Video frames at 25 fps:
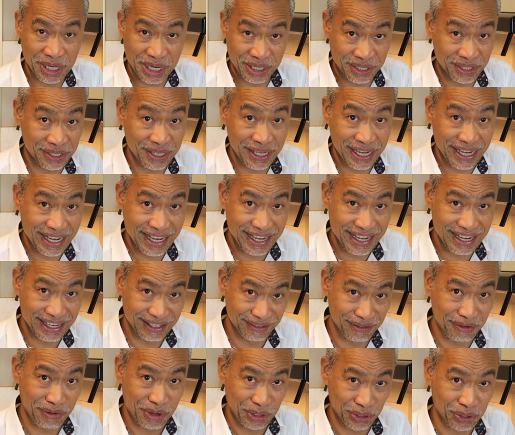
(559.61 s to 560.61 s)
Let's see
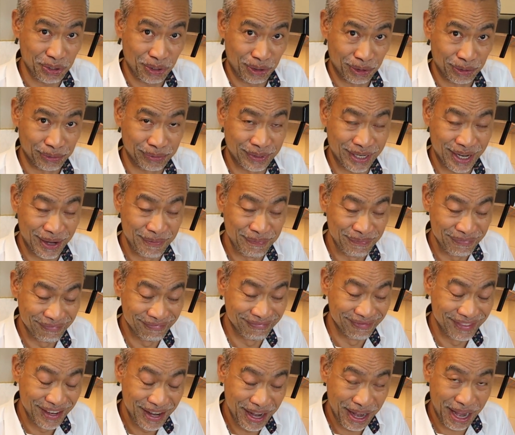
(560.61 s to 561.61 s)
the result.
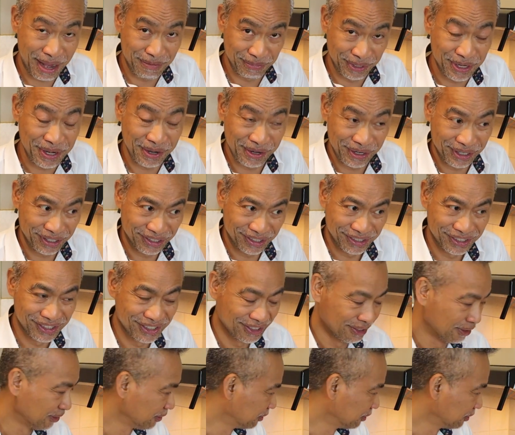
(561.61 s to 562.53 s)
I'm curious.